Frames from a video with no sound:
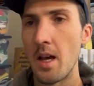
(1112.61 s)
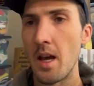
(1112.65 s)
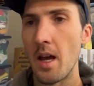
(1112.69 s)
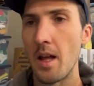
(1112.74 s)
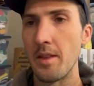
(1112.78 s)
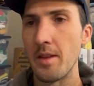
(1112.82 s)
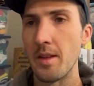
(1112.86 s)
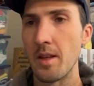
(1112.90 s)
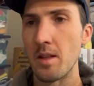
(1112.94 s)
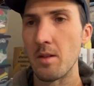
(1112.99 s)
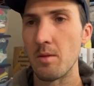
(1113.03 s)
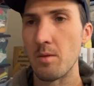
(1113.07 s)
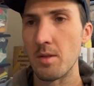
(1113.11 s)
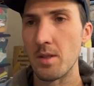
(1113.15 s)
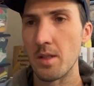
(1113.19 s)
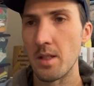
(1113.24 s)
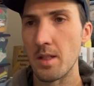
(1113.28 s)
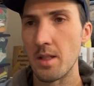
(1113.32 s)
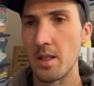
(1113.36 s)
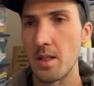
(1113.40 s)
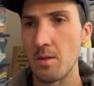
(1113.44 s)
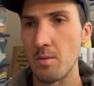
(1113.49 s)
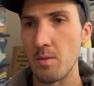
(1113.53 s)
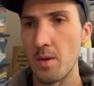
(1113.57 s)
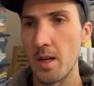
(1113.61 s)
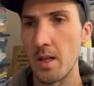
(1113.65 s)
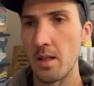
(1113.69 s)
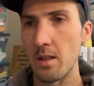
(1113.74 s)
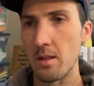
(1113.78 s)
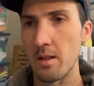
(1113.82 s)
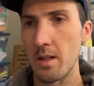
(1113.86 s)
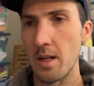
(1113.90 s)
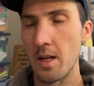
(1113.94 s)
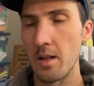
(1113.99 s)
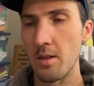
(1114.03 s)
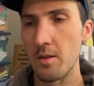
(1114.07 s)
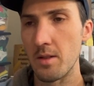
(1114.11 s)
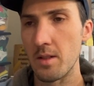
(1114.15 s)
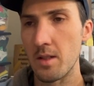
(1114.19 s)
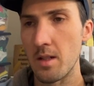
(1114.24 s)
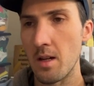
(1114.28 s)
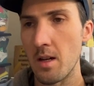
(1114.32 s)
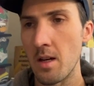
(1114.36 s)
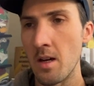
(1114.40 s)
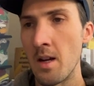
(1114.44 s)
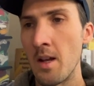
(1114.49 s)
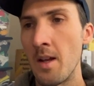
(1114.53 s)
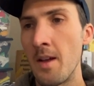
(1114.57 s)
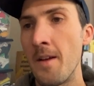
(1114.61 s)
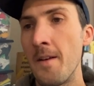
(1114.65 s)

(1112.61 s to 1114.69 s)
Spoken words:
and the other one just says regular Aerostar.